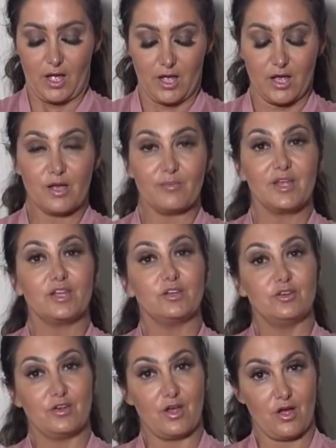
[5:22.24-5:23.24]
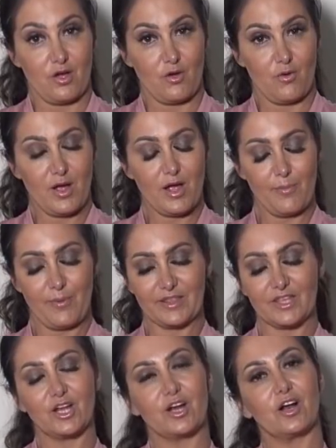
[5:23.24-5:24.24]
No, but
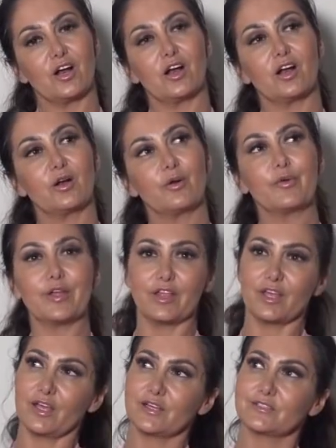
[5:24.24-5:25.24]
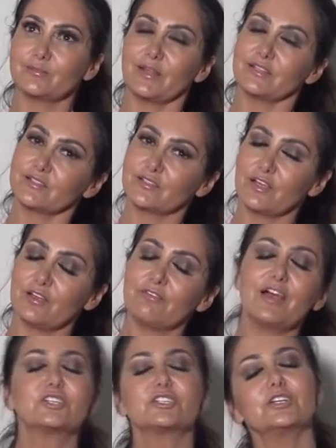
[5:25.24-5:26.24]
they're really expensive.
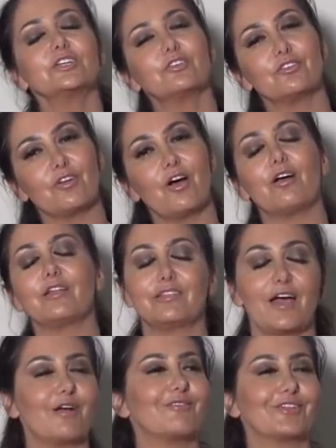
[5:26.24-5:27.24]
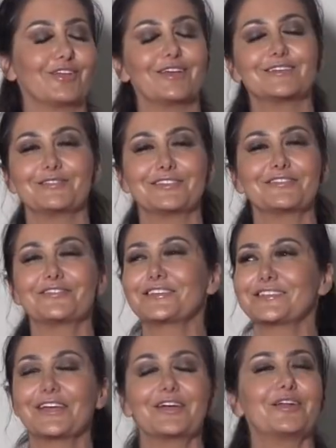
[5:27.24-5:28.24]
Actually, they're not that really expensive
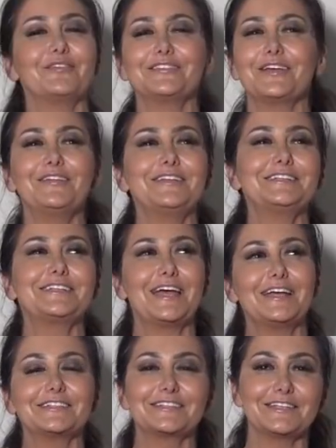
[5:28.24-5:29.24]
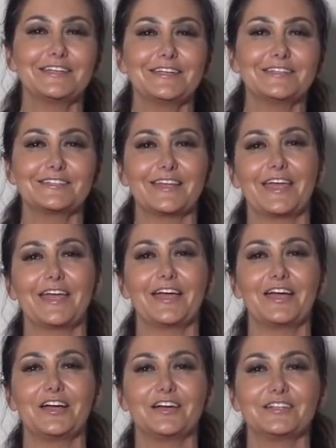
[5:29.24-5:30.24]
because I got them done in Texas,
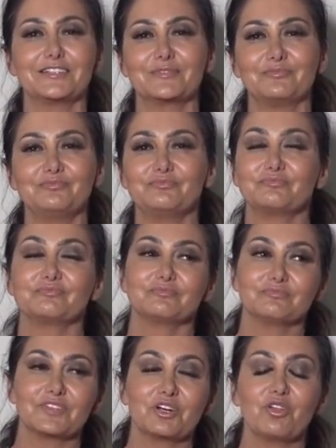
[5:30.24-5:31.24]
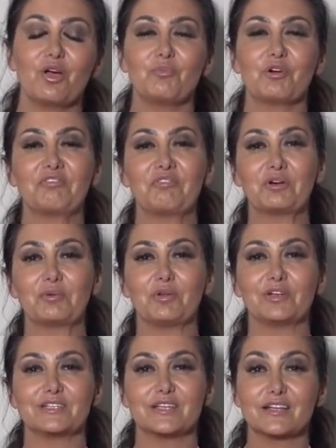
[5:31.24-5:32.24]
and they're a lot more
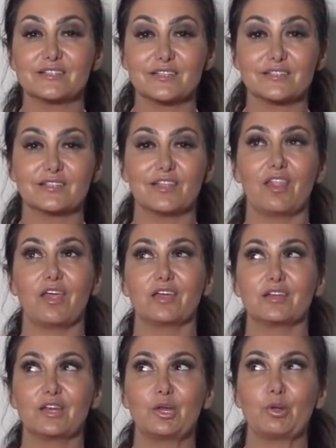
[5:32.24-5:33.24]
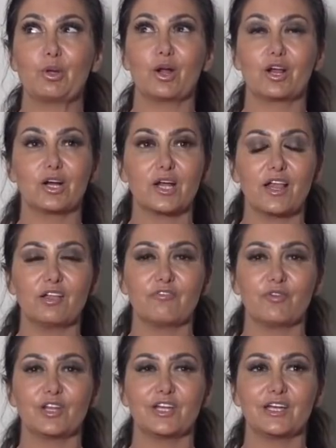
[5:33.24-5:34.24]
affordable in Texas than like New York or
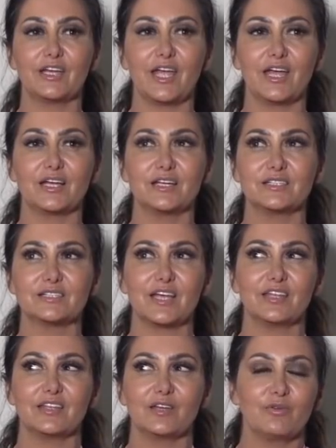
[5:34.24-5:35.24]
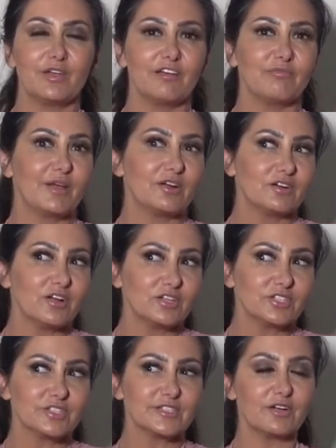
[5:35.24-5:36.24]
California. And I think we have better
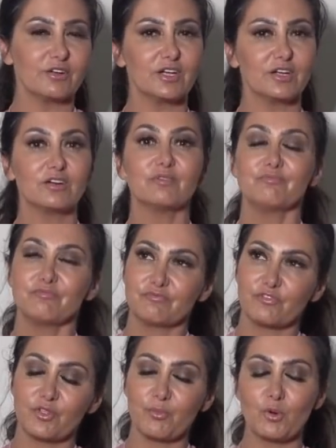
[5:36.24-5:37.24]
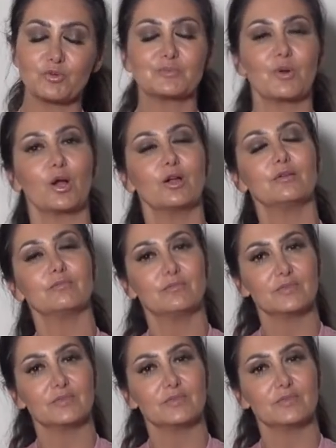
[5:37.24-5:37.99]
doctors out here for the most part.